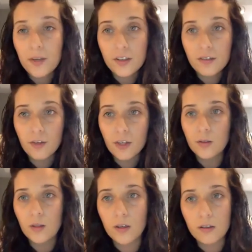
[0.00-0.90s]
can
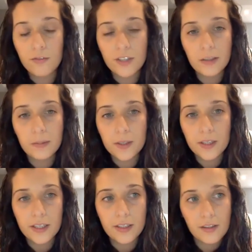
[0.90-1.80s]
follow along on Facebook,
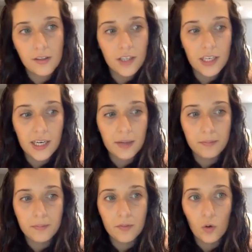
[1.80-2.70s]

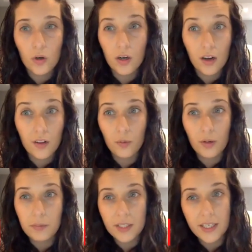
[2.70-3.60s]
Instagram, or on the
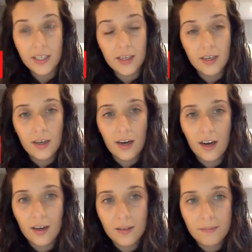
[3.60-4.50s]
website.
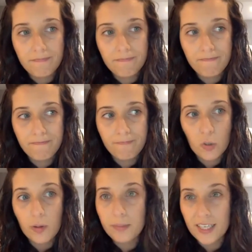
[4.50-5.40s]
The
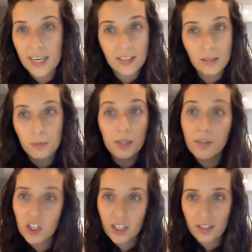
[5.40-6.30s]
website has pretty
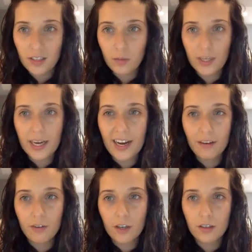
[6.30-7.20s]
much anything we
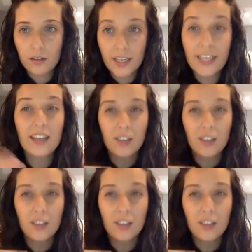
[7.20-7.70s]
have on, like, in